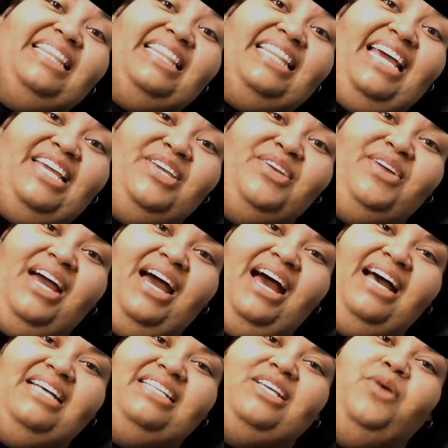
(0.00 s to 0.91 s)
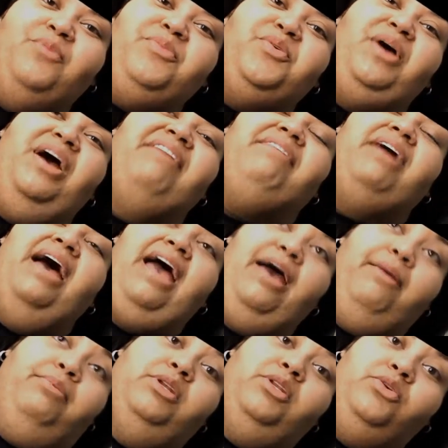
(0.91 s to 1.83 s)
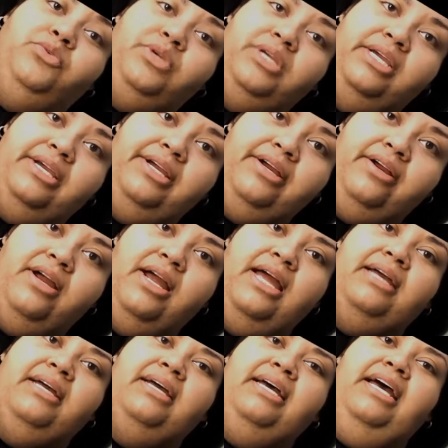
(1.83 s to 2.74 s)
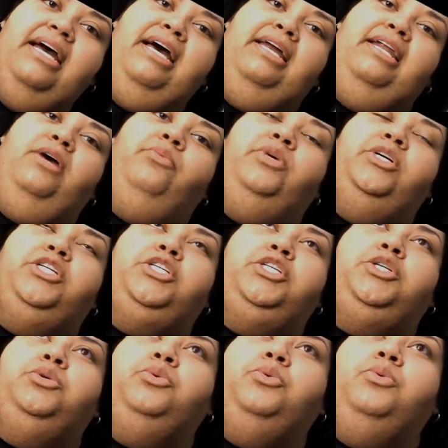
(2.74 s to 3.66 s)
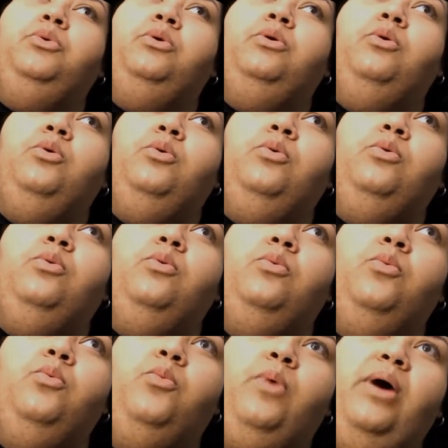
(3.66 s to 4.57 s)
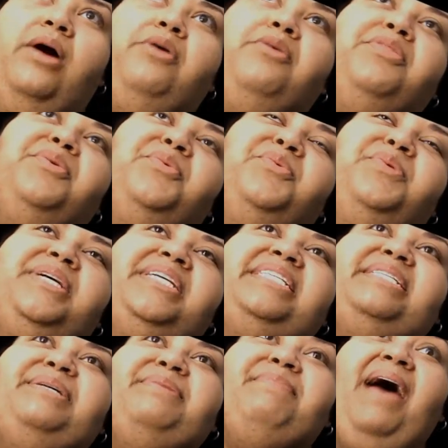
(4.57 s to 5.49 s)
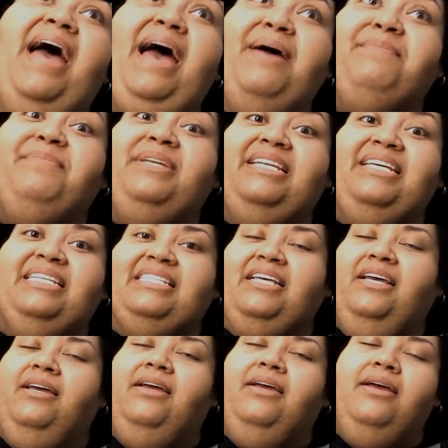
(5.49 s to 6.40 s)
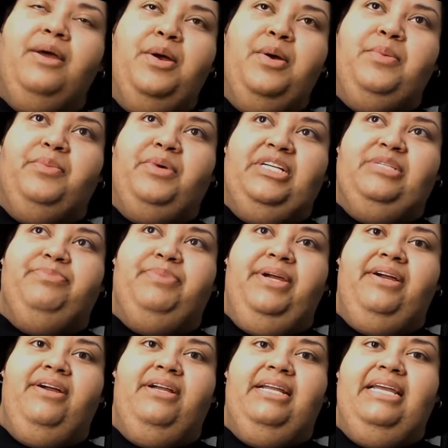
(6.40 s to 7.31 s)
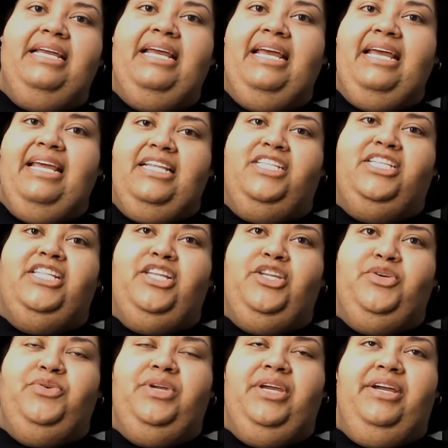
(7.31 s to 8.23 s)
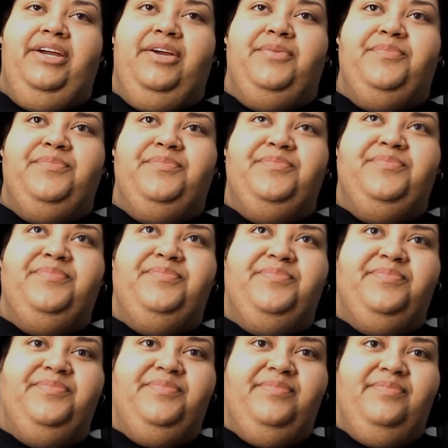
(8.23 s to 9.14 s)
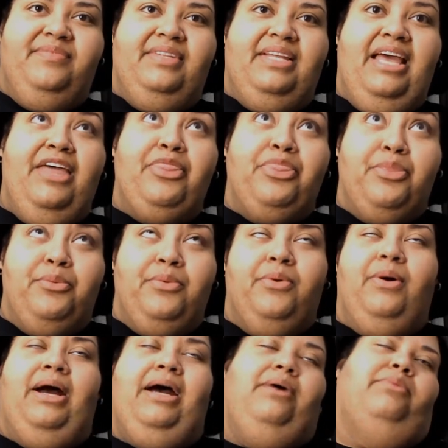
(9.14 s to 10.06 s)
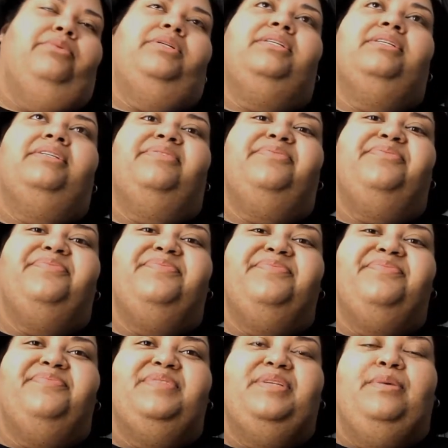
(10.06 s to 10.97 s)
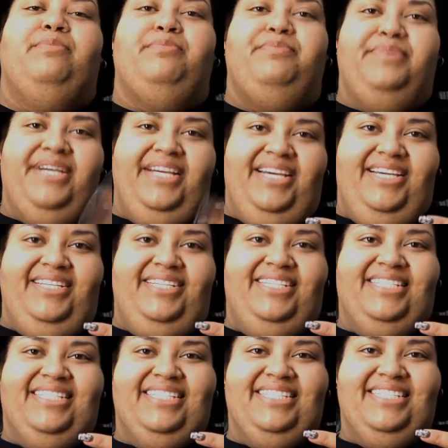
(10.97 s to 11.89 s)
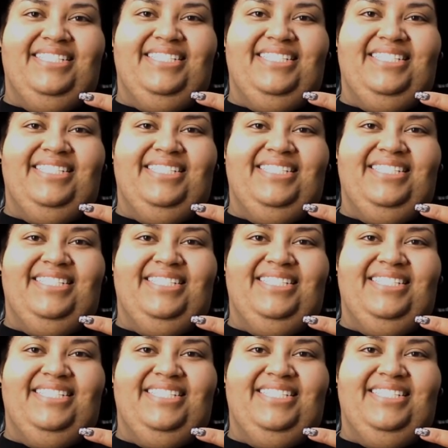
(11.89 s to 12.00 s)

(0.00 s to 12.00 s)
thank you guys I hope you have a happy new year and I wish you wealth wisdom happiness prosperity into the new year and throughout peace